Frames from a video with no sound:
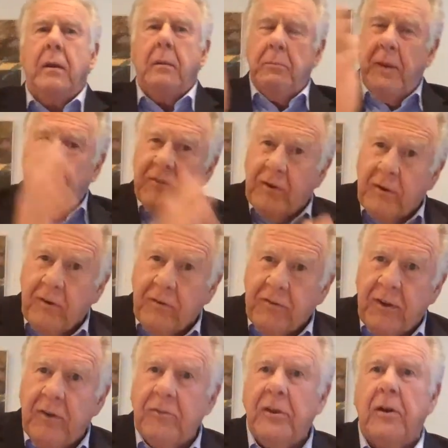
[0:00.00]
Base our
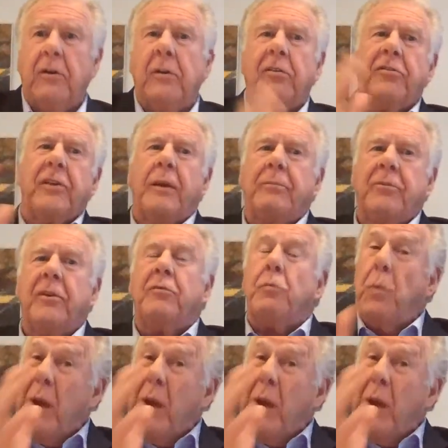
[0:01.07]
decision on assumptions.